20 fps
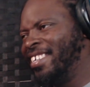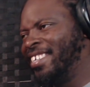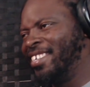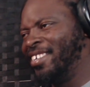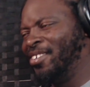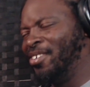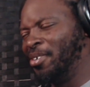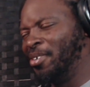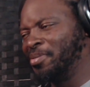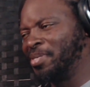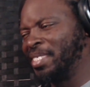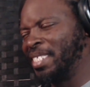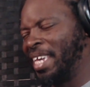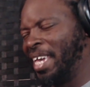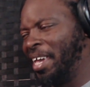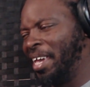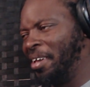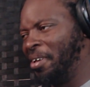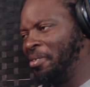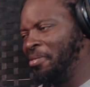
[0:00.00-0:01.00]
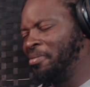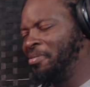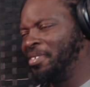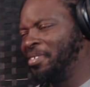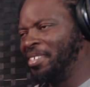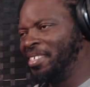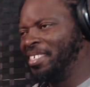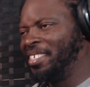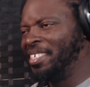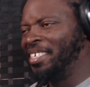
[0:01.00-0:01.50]
You know what I'm saying?
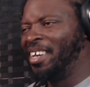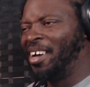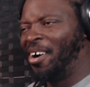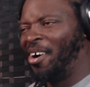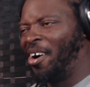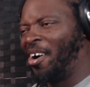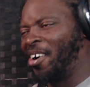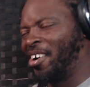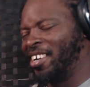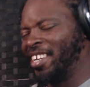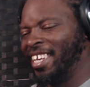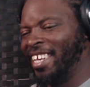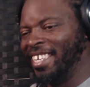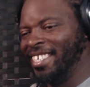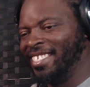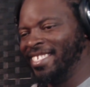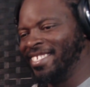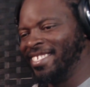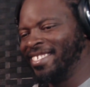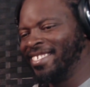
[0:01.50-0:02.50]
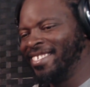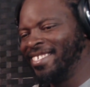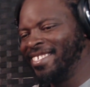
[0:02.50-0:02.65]
Hard hitting.